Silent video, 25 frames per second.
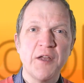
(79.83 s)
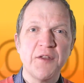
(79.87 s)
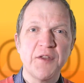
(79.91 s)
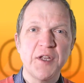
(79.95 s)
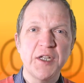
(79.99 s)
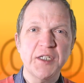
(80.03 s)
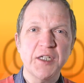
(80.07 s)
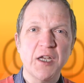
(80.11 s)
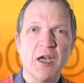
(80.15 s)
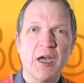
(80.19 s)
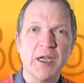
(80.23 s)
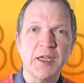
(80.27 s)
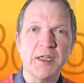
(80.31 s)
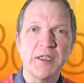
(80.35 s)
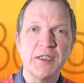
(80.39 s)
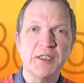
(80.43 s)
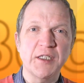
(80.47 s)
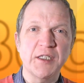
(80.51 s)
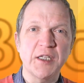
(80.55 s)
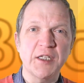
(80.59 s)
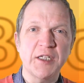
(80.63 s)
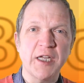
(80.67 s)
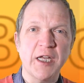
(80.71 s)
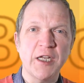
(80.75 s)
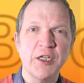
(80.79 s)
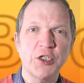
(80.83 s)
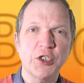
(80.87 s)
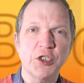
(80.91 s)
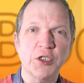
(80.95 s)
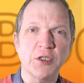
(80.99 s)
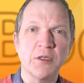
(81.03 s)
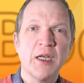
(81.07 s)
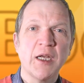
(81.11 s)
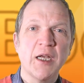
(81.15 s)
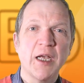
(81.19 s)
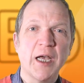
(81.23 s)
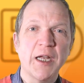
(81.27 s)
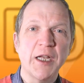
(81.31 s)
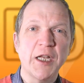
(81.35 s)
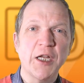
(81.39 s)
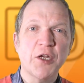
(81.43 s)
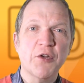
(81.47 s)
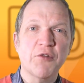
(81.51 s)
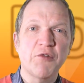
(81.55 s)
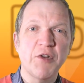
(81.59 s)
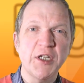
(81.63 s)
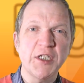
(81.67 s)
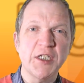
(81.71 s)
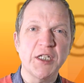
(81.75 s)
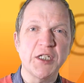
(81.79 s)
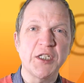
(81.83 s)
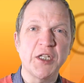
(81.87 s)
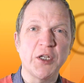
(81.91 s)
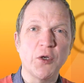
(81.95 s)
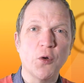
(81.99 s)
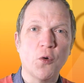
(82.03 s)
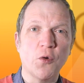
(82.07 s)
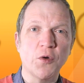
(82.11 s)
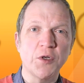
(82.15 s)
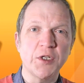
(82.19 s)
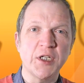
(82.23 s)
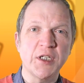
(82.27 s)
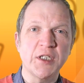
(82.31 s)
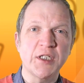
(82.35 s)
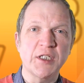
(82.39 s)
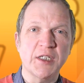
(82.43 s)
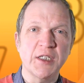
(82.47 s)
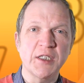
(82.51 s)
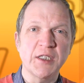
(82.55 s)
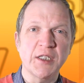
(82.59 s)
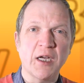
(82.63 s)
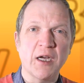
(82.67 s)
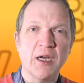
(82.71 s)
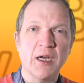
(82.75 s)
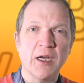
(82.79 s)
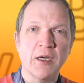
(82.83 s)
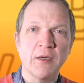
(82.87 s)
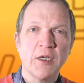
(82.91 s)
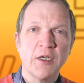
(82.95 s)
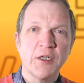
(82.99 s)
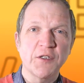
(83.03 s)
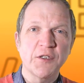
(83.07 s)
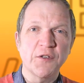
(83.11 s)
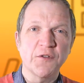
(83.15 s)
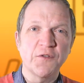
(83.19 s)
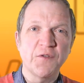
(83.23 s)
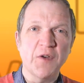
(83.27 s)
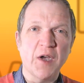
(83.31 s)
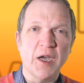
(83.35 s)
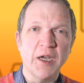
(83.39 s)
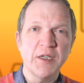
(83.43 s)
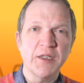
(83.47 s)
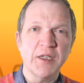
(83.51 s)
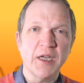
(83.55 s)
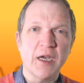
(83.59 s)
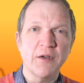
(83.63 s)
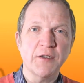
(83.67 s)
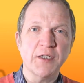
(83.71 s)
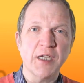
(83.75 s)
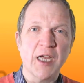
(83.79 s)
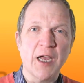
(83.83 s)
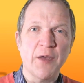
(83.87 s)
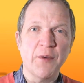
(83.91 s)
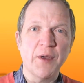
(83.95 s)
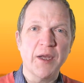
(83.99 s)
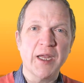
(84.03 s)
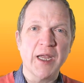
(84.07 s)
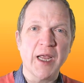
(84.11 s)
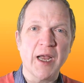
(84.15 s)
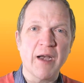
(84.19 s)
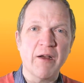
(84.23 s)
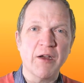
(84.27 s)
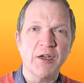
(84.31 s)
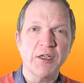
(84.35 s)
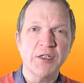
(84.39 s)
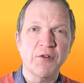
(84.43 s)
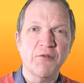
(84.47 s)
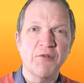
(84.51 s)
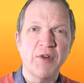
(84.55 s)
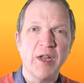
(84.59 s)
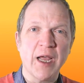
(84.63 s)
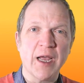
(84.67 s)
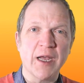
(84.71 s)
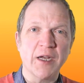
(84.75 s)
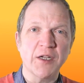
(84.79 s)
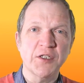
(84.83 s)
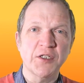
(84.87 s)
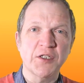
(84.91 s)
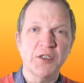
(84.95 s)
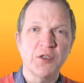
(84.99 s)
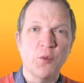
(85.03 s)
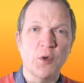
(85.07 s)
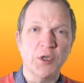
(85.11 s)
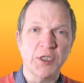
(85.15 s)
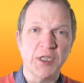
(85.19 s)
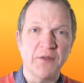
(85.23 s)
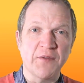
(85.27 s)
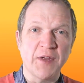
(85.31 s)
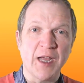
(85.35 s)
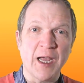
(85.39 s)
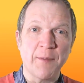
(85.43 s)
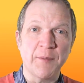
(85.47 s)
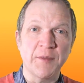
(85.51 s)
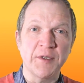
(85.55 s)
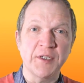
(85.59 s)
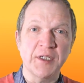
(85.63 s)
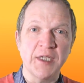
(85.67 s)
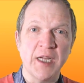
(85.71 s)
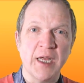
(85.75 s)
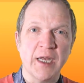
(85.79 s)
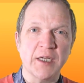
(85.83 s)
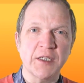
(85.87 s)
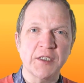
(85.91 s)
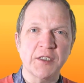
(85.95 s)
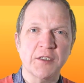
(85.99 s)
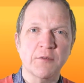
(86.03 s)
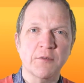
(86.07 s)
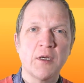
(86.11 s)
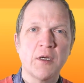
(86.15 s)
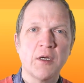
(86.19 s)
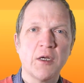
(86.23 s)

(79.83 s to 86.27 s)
this heightens the tension and increases the audience's desire to find out how a character reacts to whatever happens next.